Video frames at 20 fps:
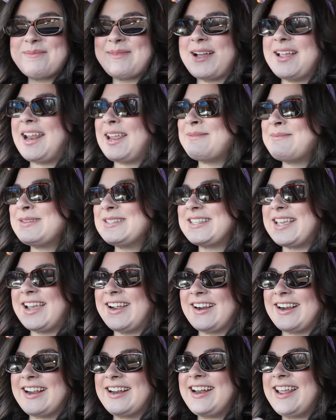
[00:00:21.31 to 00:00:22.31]
My name is
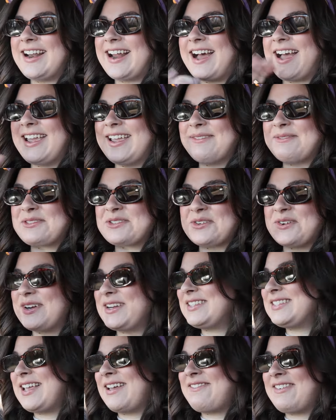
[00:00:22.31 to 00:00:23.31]
Erin and I am
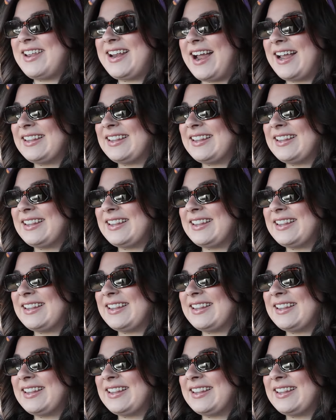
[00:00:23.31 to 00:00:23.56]
27.